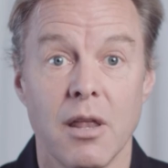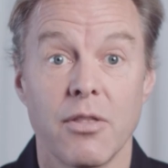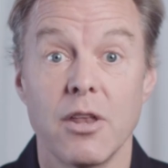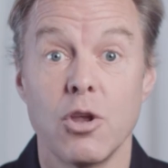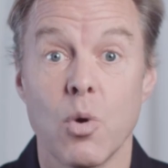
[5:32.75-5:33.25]

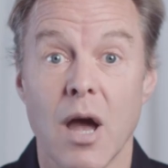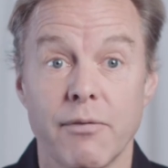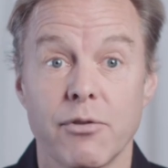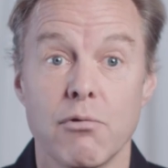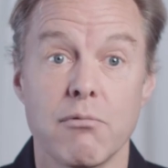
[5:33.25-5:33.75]
then you
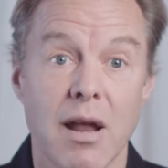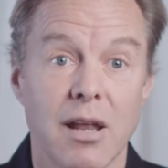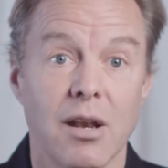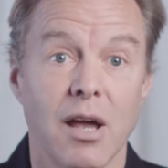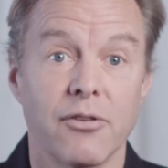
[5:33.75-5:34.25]
have to
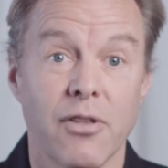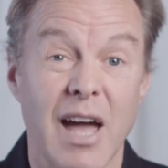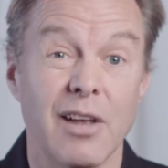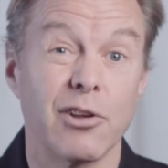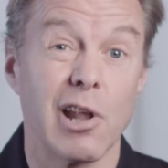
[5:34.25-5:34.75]
recognize
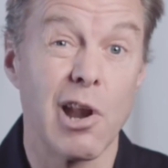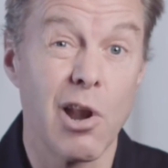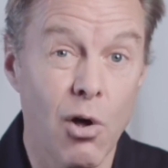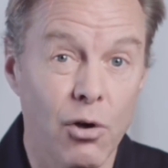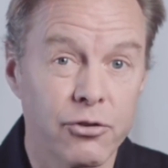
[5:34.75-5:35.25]
that as a
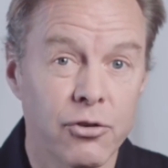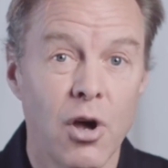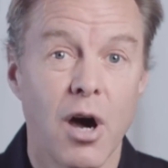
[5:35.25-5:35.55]
loss